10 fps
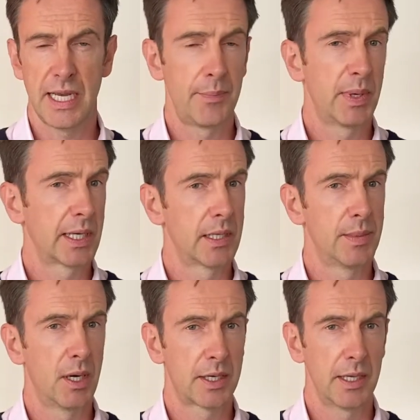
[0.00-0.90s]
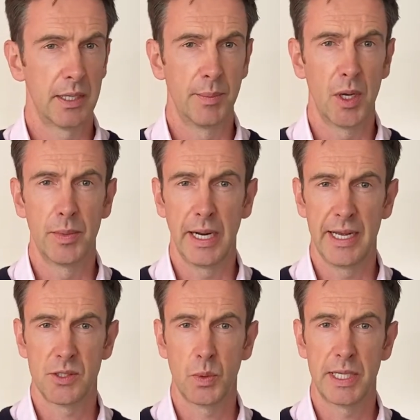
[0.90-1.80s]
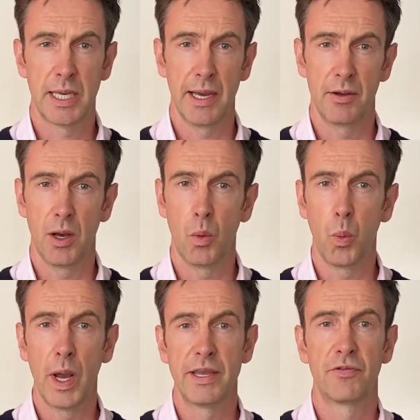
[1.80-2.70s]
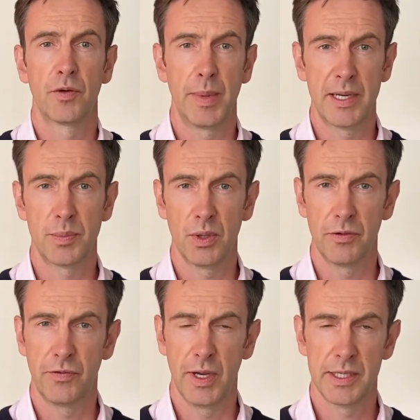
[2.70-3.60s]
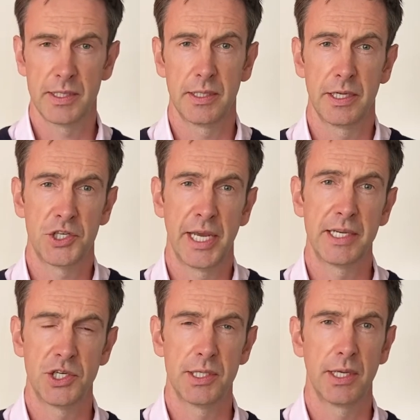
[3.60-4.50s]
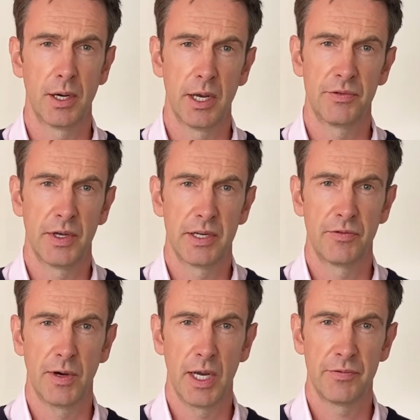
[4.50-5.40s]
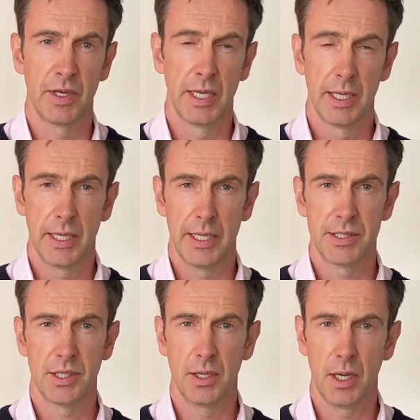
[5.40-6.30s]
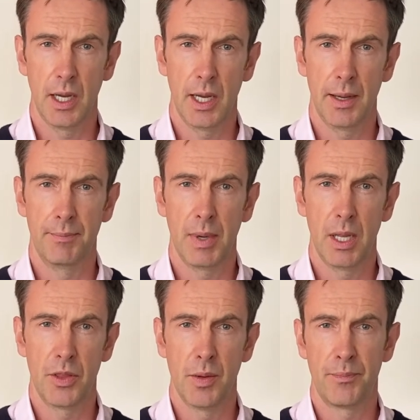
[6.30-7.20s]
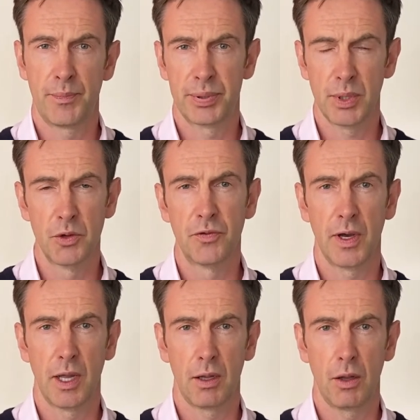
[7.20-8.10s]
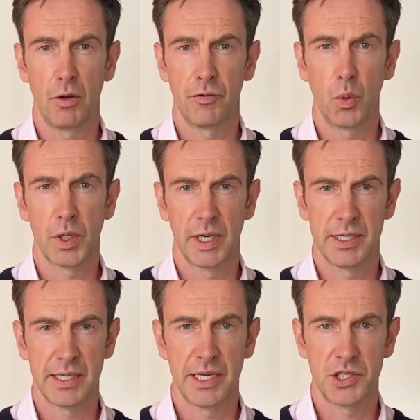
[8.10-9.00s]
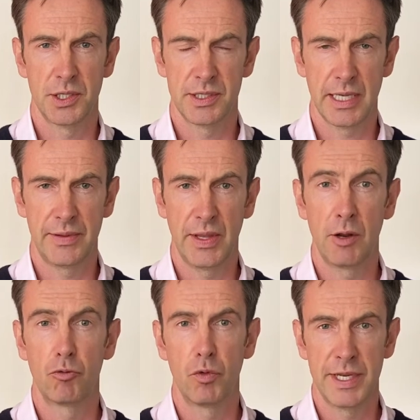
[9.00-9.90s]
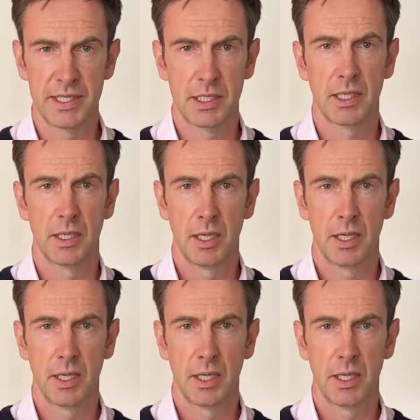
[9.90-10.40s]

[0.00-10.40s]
is happening in the market at the moment as we get away from April the 1st and the changes in IR35 is that the profile of organisations and their risk